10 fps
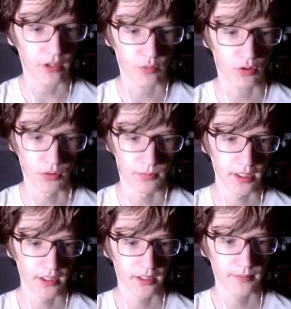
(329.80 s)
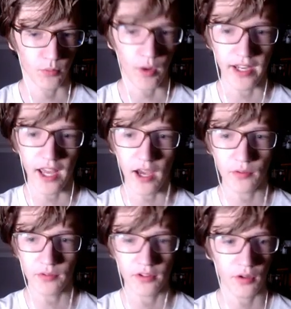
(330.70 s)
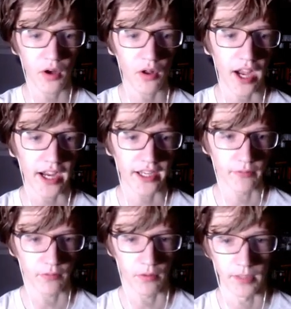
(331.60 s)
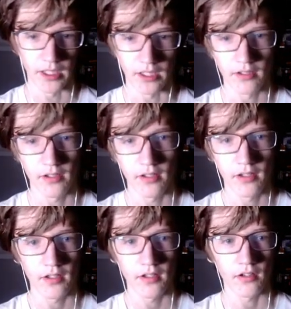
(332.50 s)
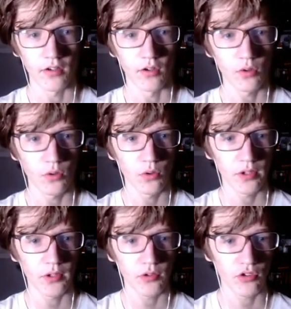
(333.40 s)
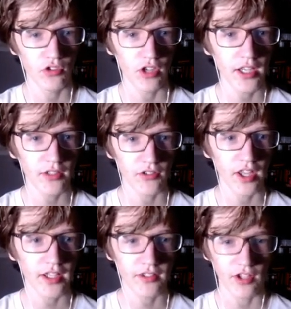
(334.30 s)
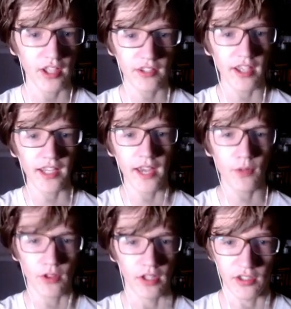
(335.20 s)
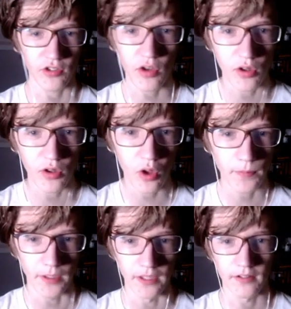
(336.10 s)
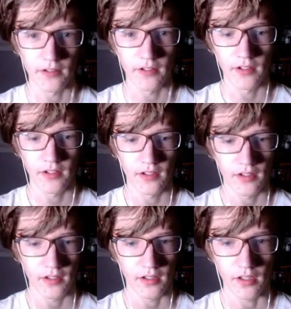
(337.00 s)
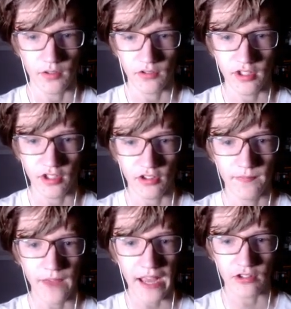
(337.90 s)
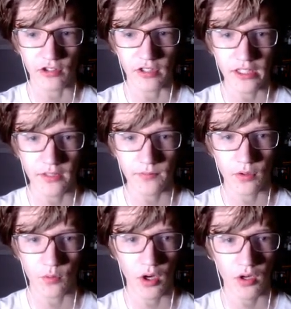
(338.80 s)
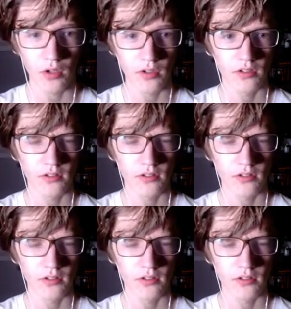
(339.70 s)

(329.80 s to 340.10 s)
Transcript: room. But right now, they're all hiding from me. Oh, here's your chance. Take, take, take everything. It's all open. Something's not right. You know, you get some Vaseline for the road.